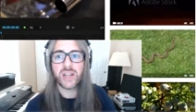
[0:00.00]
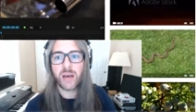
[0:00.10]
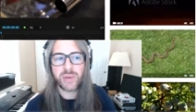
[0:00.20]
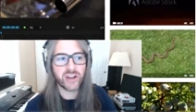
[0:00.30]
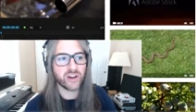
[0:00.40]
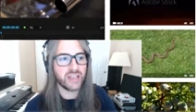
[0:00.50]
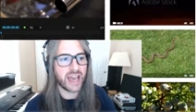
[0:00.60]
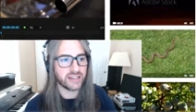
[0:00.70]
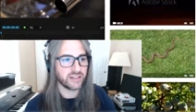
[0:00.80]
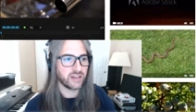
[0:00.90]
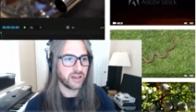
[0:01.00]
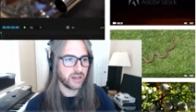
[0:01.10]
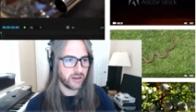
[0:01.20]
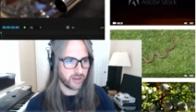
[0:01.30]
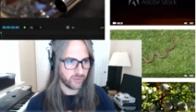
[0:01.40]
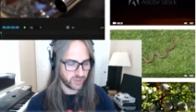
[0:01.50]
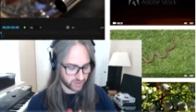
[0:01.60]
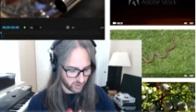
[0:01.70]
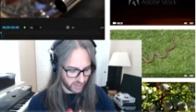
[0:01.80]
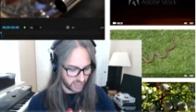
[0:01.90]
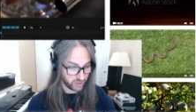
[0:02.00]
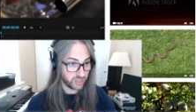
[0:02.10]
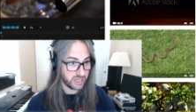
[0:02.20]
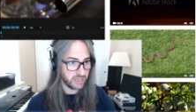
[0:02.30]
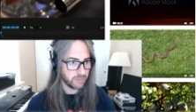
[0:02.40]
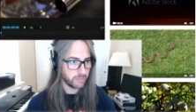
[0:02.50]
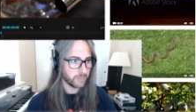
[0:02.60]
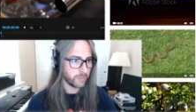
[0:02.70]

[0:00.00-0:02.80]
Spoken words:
of it up here yet. Again, we just go to HD.